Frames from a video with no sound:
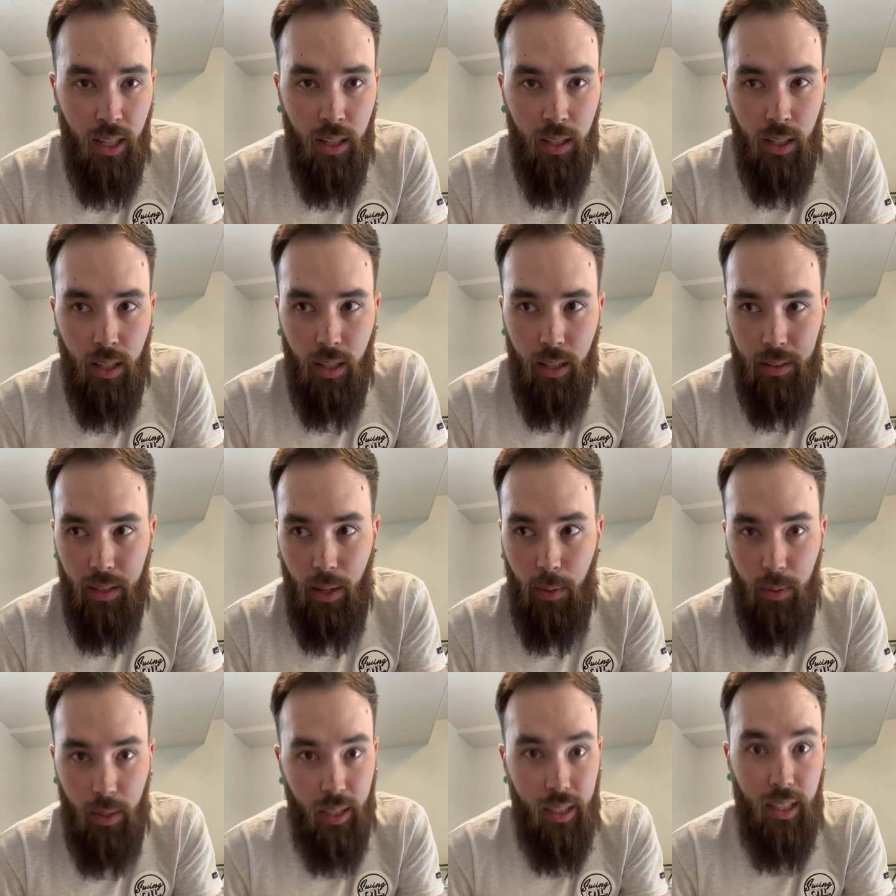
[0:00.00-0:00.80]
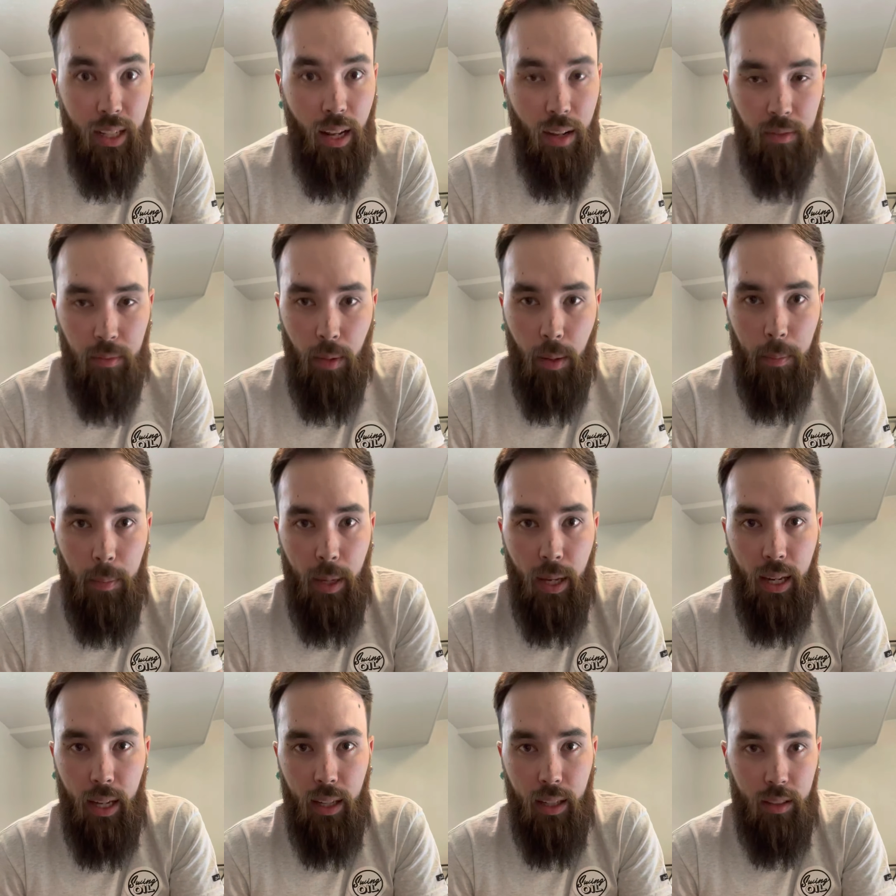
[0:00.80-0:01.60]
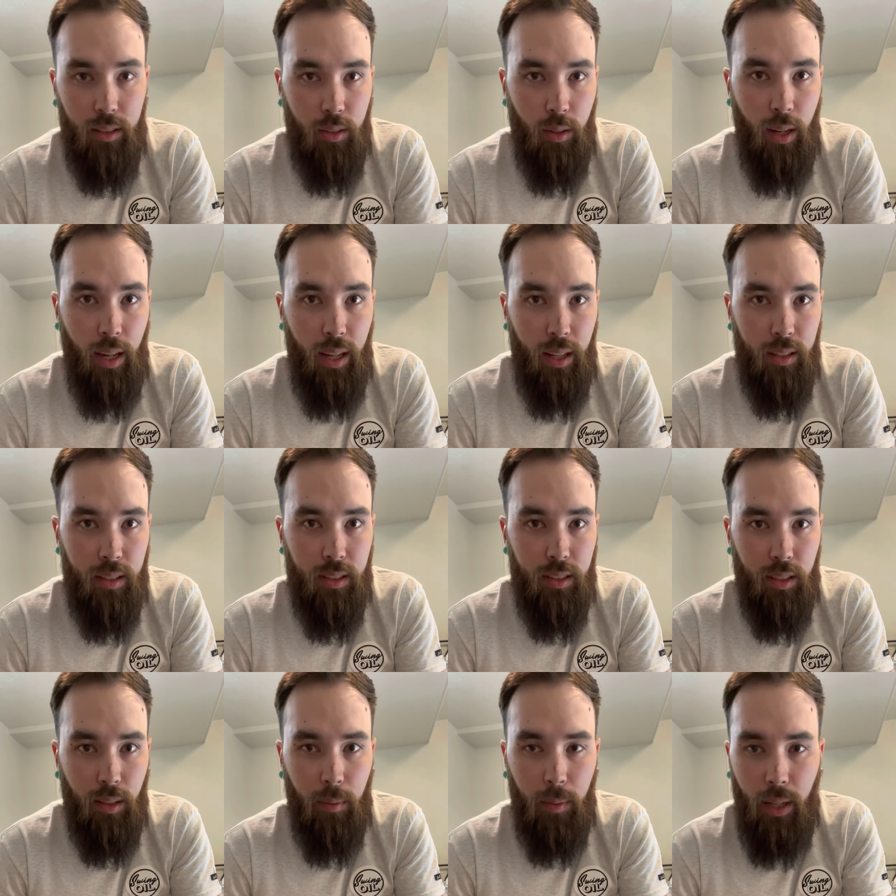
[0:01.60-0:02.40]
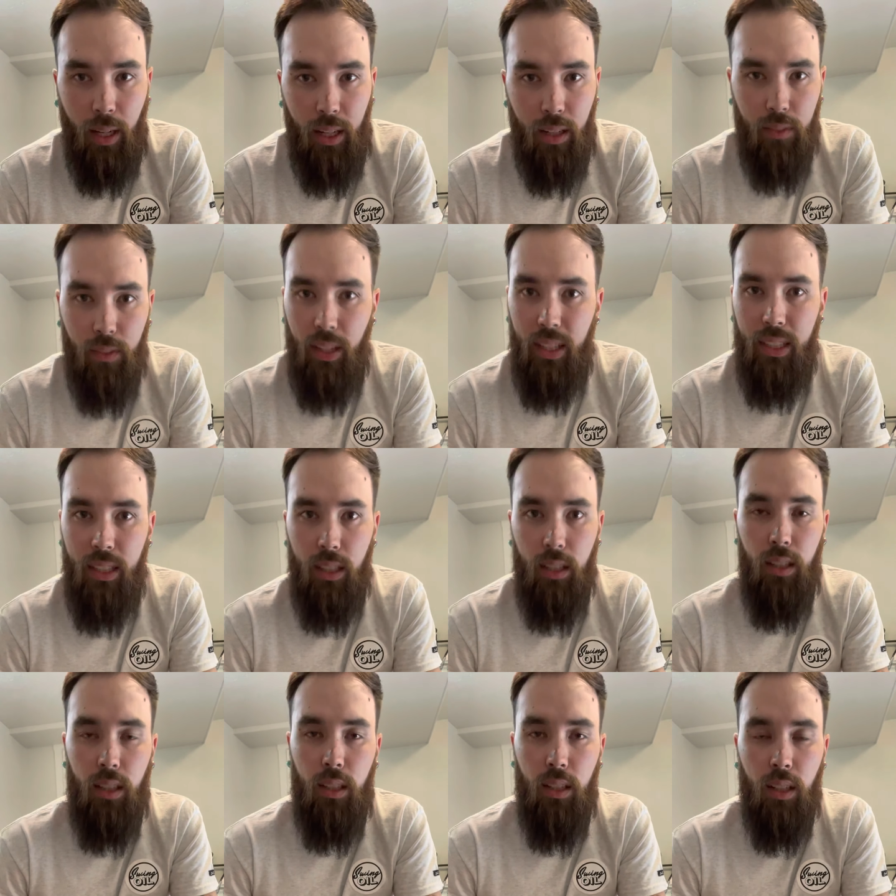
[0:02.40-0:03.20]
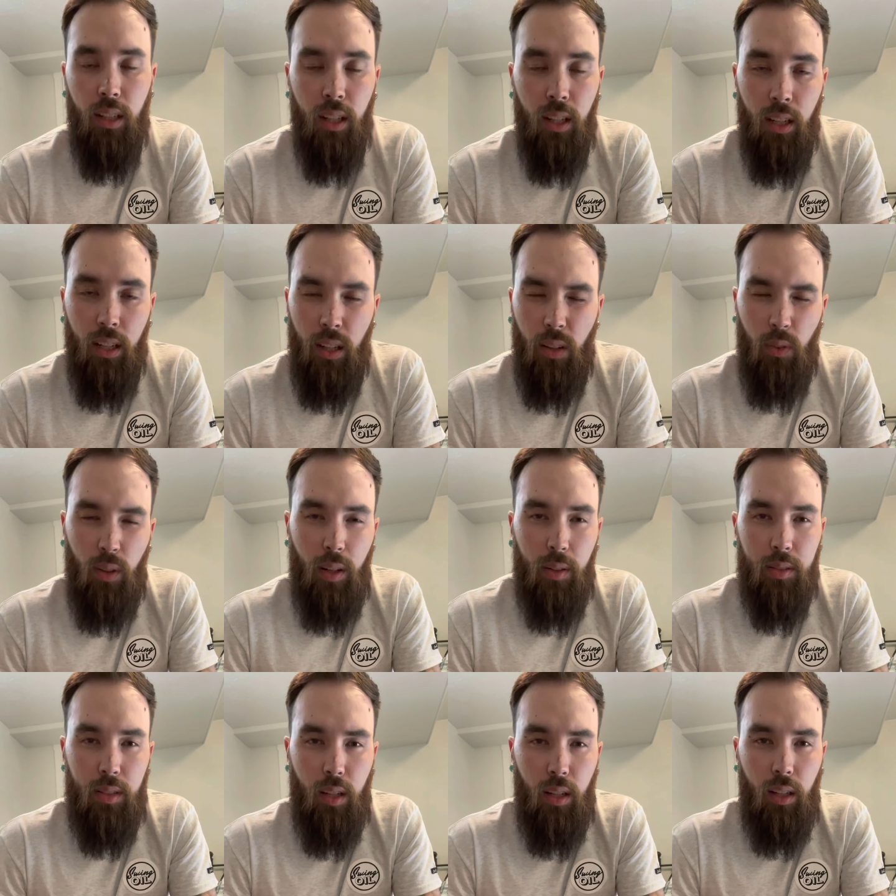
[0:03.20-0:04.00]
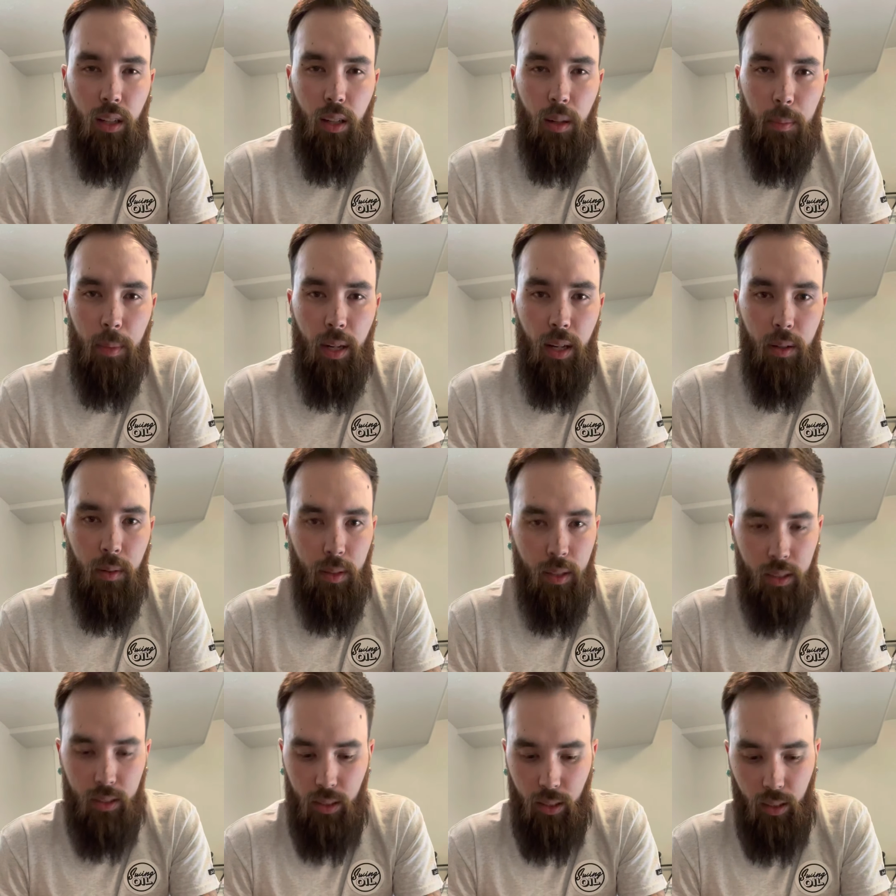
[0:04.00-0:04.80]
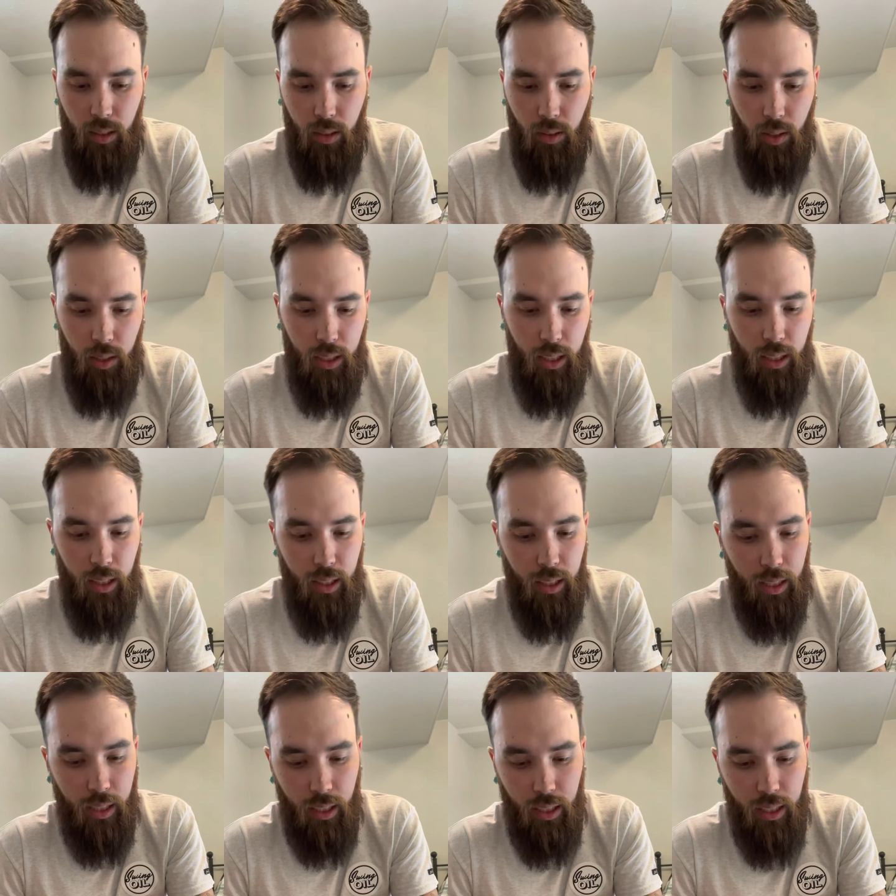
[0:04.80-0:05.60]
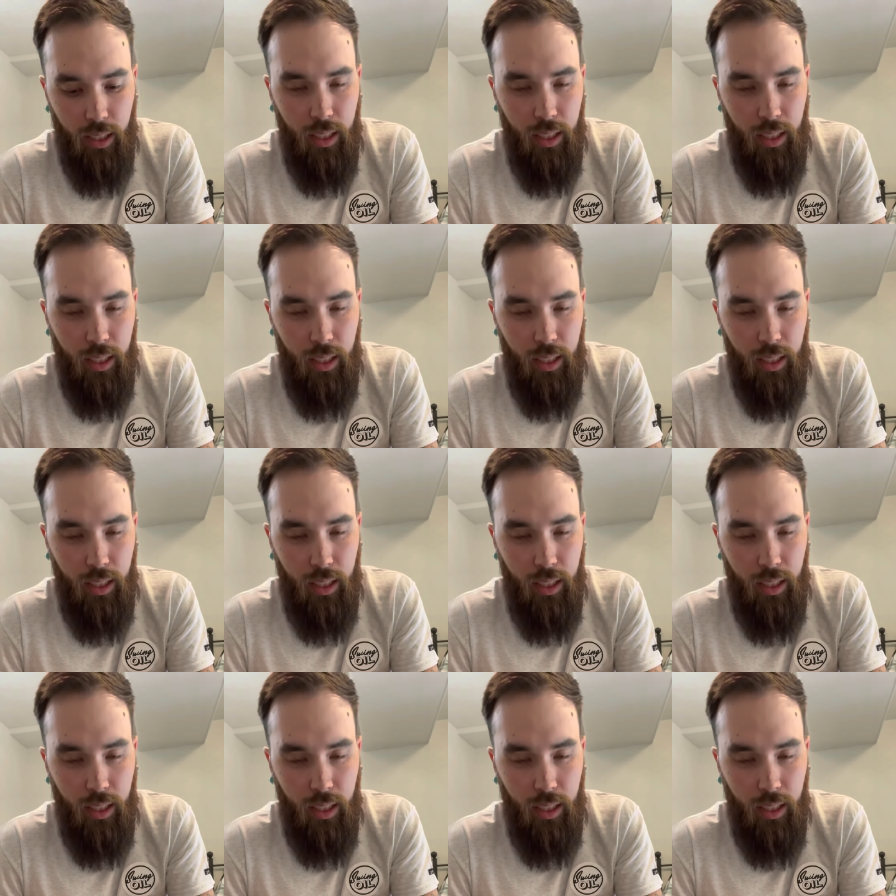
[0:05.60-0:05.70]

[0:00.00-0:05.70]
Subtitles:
That one I did have in my bag, and so I had some kind of idea of what I was talking about when I say, I didn't like